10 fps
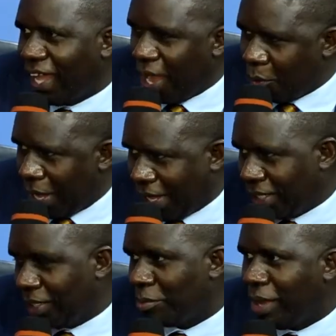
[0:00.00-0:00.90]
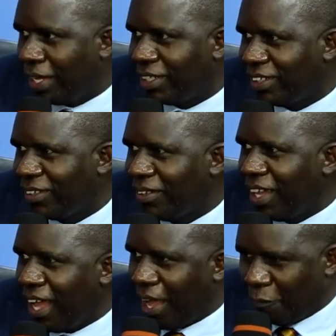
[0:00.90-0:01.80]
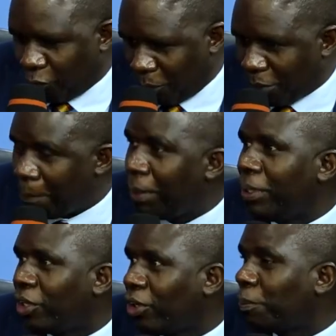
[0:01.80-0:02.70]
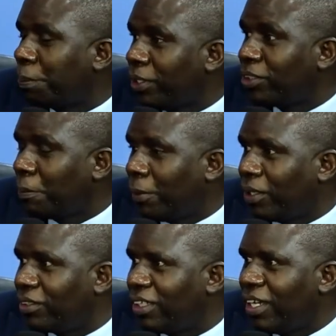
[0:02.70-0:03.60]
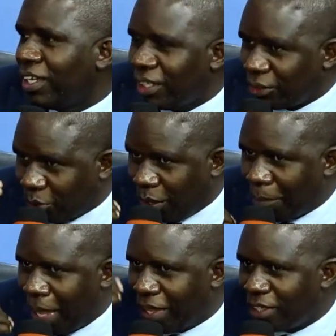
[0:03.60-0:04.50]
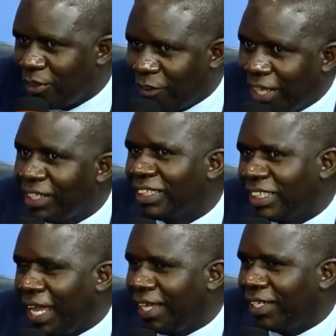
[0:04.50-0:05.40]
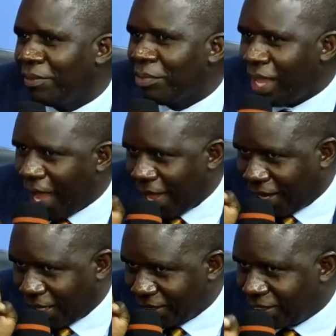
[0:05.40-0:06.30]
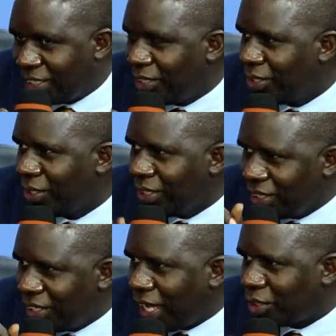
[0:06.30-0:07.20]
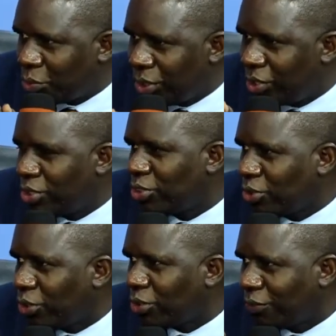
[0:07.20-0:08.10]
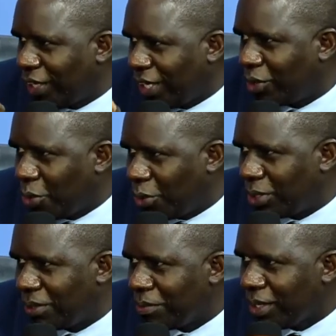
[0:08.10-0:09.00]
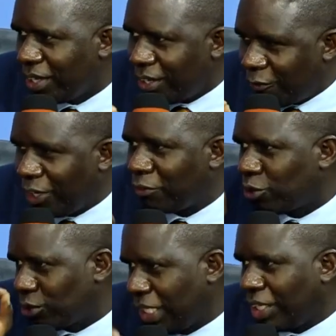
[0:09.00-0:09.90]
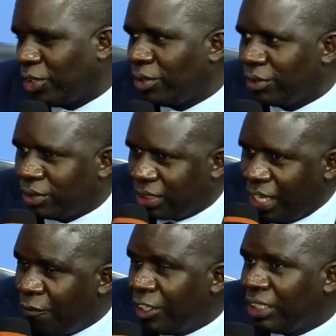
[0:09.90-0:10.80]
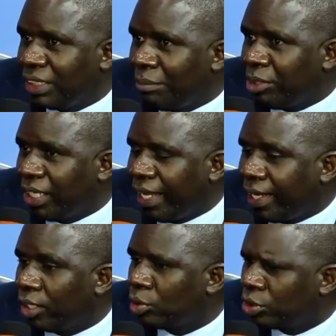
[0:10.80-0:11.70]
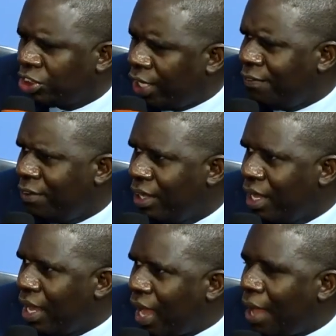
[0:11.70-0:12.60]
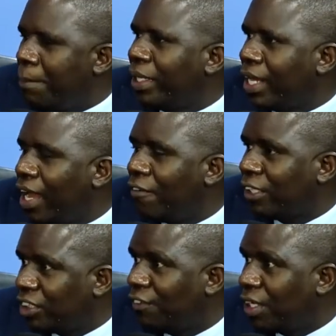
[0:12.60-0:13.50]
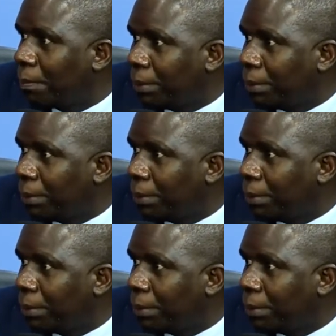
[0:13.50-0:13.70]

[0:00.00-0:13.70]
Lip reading: how I handle money, are from the biblical principles. So by divine design, I can see that which is not very good if I have to take loans. If it is something I can save, I better have a saving